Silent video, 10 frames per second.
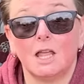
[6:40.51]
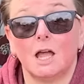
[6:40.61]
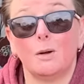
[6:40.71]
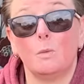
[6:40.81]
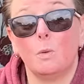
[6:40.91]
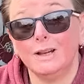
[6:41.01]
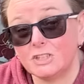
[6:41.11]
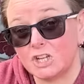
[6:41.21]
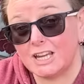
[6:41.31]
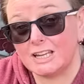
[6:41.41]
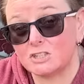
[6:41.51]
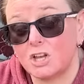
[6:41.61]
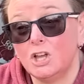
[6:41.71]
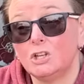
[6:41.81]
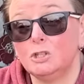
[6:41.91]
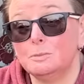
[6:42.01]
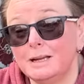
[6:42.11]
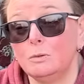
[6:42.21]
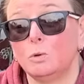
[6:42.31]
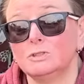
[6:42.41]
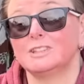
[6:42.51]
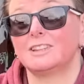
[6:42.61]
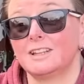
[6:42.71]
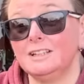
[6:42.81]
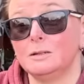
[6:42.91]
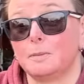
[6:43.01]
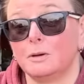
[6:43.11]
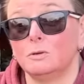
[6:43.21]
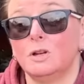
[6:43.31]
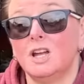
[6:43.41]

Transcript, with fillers: in which case you might want to think about